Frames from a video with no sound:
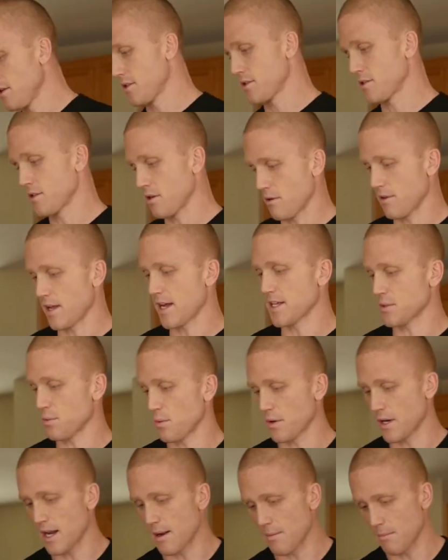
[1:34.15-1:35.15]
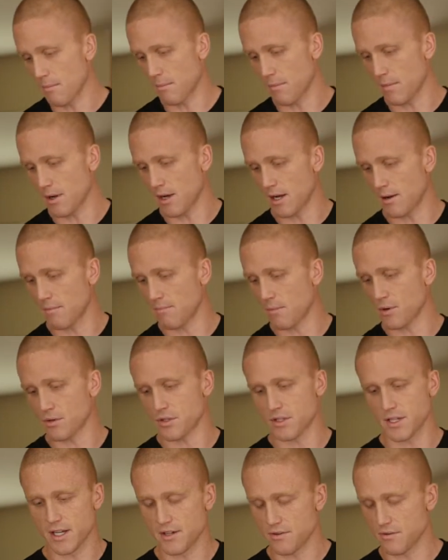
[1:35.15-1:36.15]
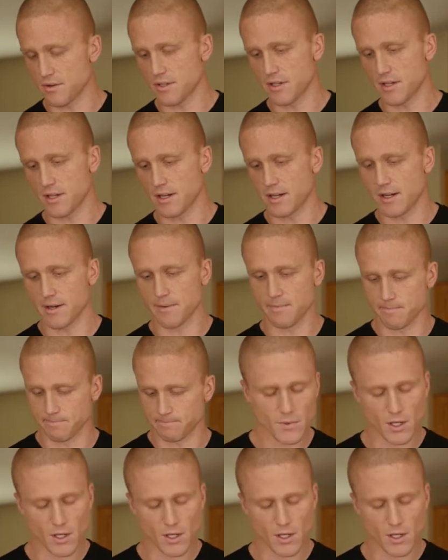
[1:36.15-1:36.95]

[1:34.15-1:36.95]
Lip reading: so that's what I'm mostly interested in.